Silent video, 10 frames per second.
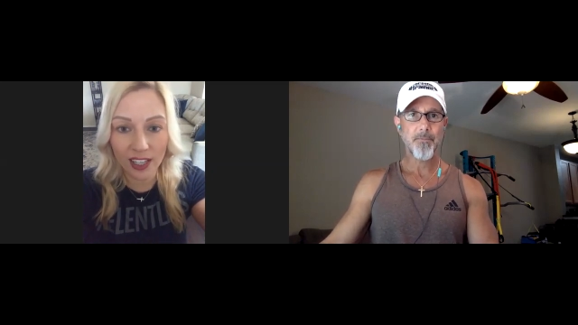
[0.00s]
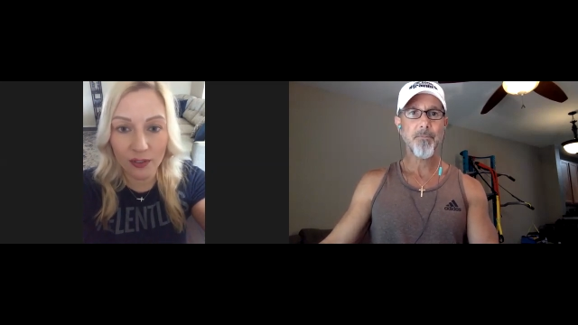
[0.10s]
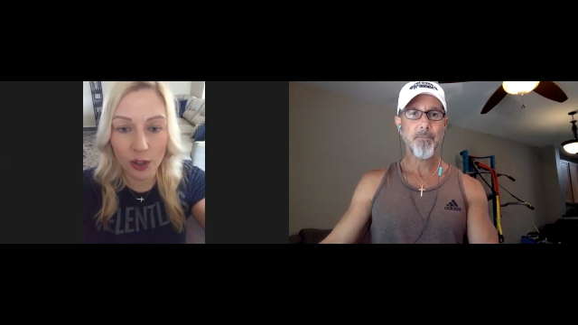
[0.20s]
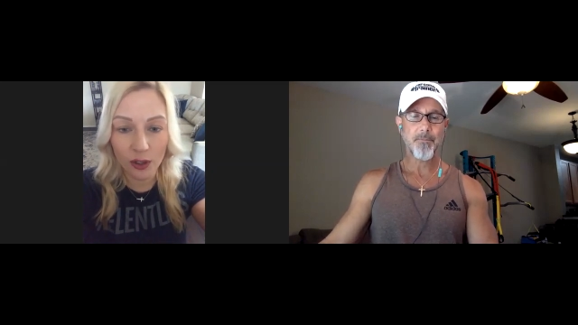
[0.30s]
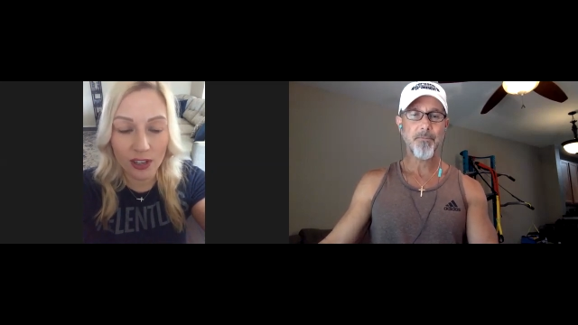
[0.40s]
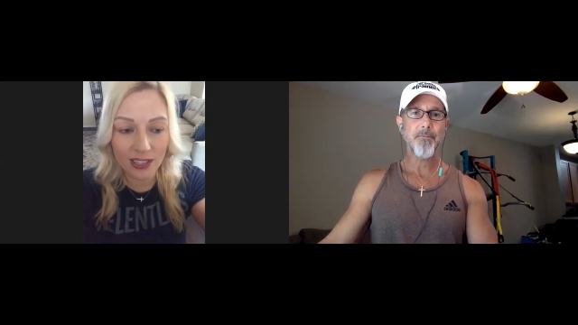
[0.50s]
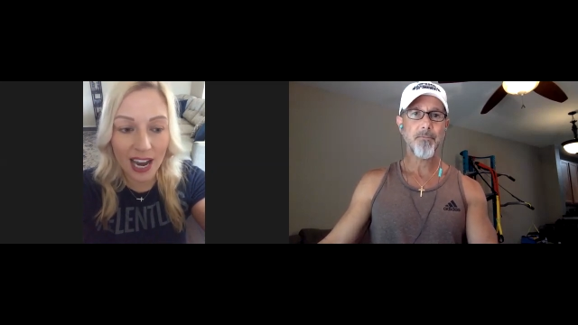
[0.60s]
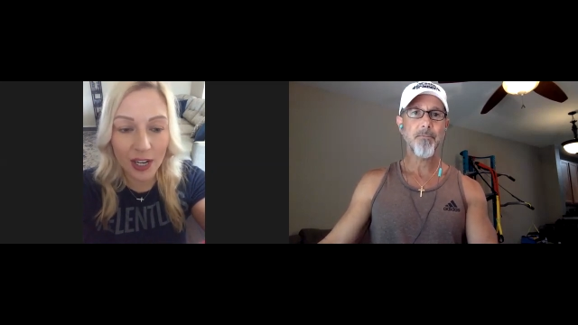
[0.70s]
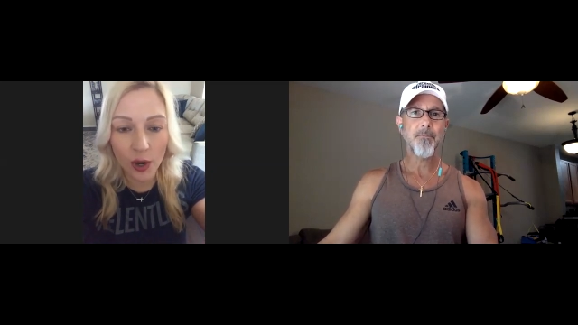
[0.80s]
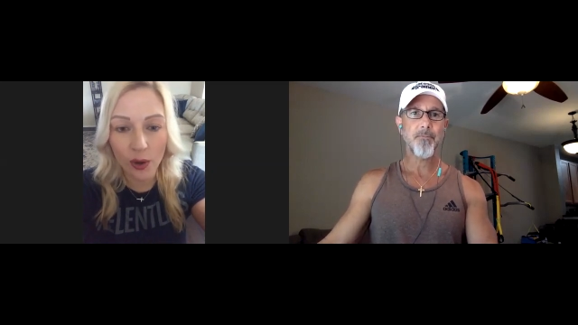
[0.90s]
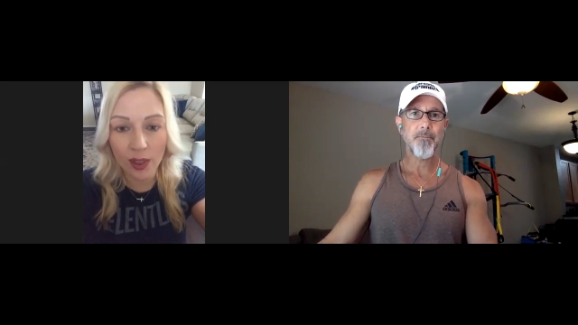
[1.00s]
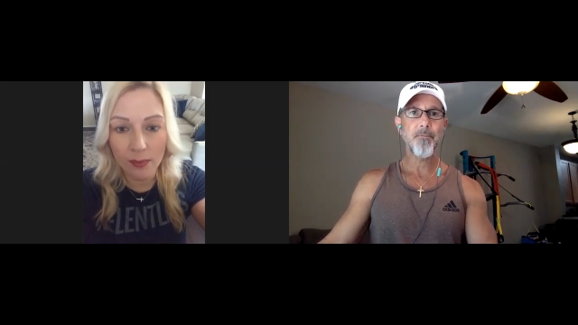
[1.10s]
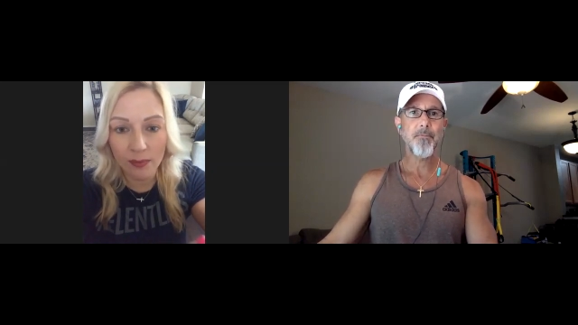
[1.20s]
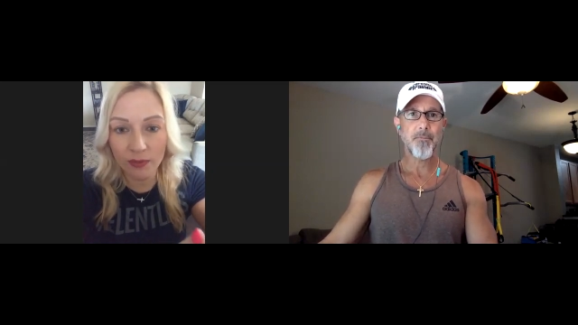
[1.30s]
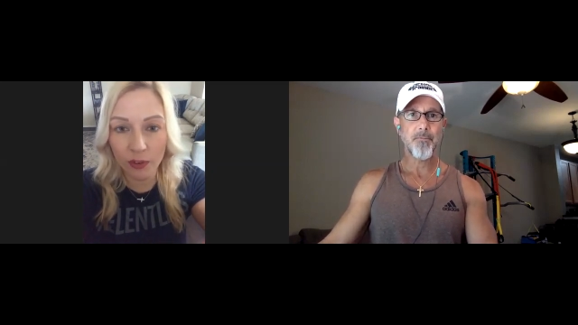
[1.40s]
Speaker 1: Like if you, because I know
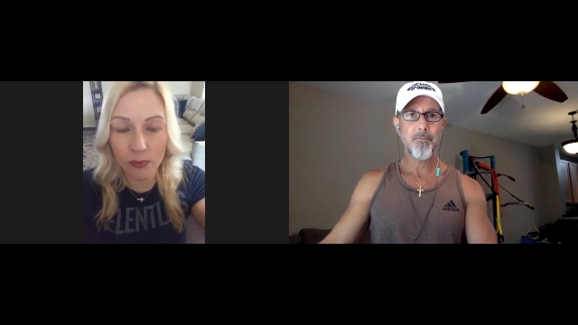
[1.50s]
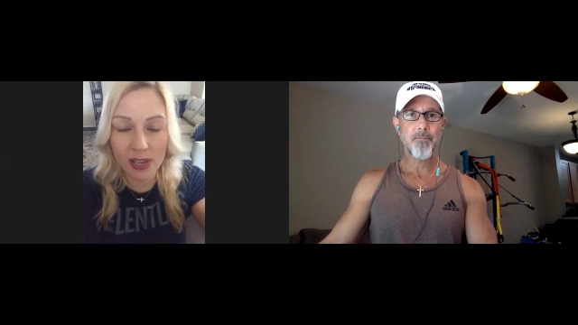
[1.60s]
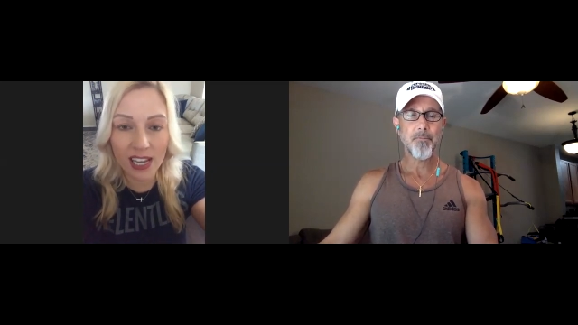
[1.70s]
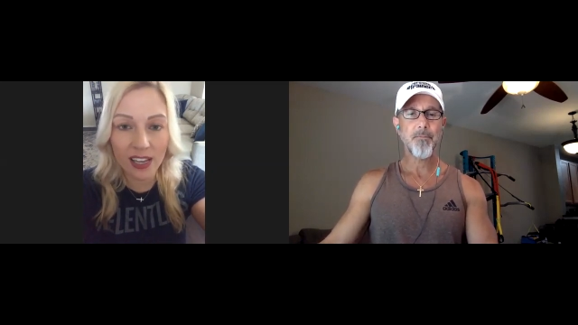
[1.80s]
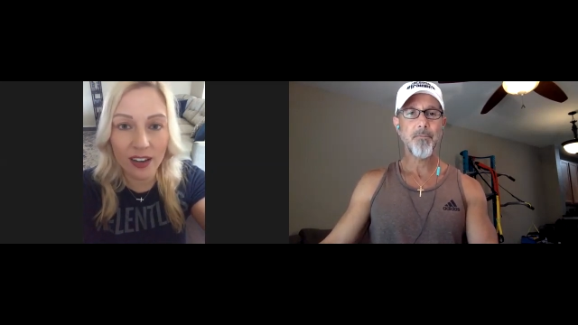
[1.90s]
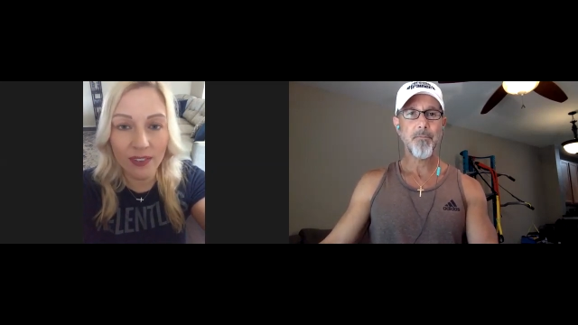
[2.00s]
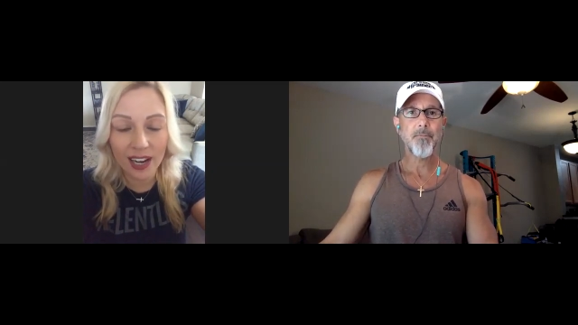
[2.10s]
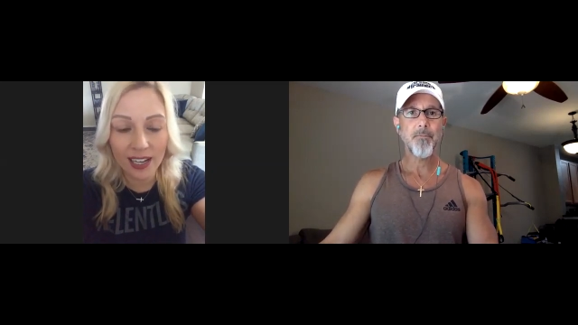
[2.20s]
that for me, if I